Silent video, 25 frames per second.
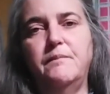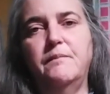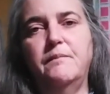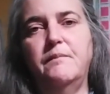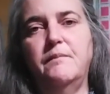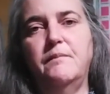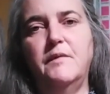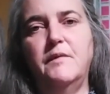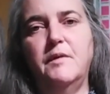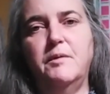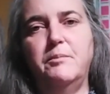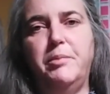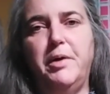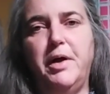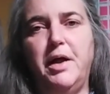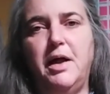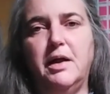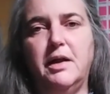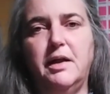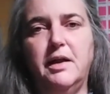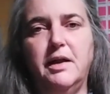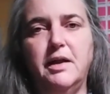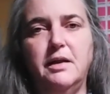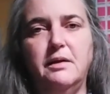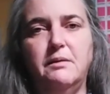the
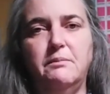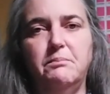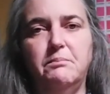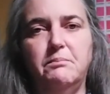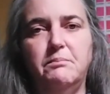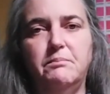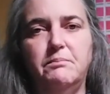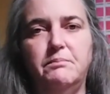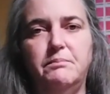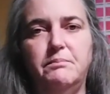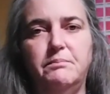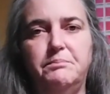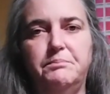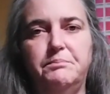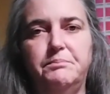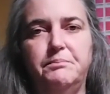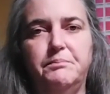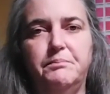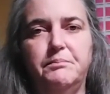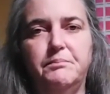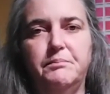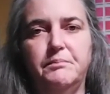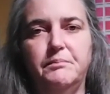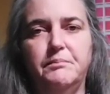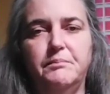pocket
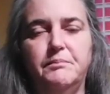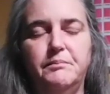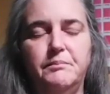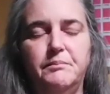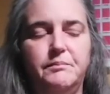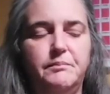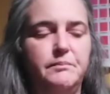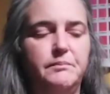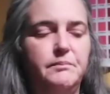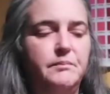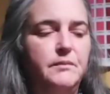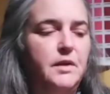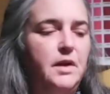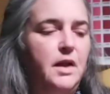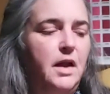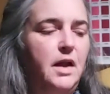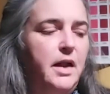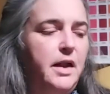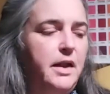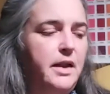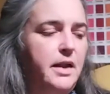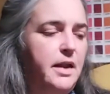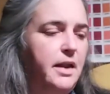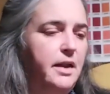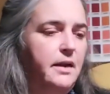
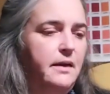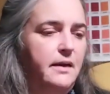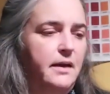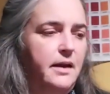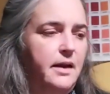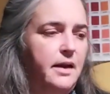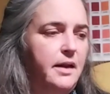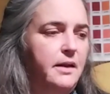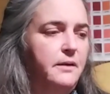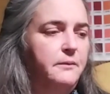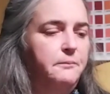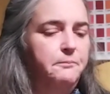lining in there.